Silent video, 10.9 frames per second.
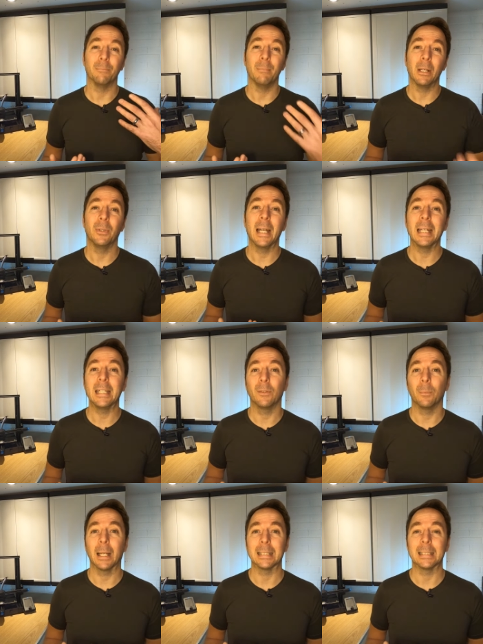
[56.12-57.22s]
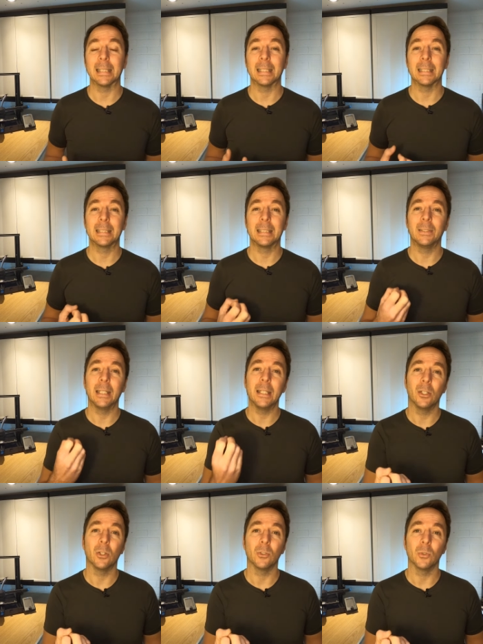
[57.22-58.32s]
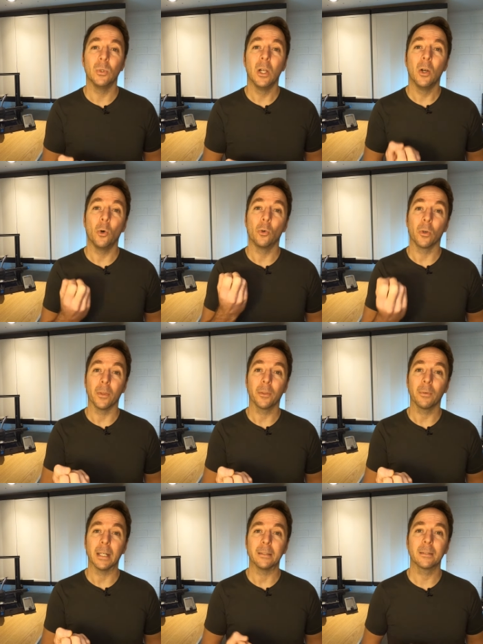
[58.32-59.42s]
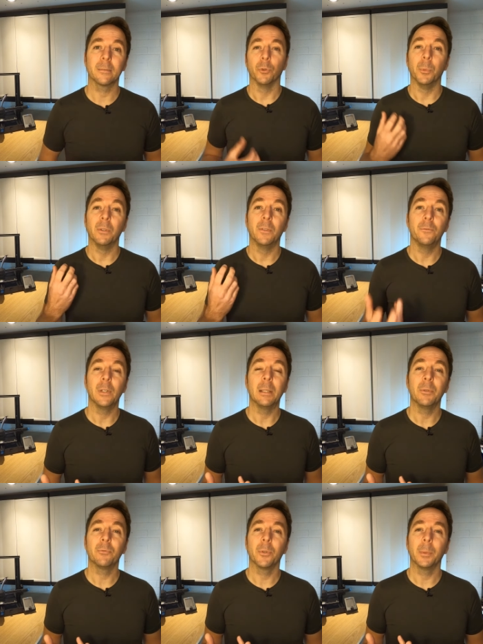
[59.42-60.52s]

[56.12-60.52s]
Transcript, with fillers: to melt any of the plastic that's still in the nozzle or on the threads. Remove the filament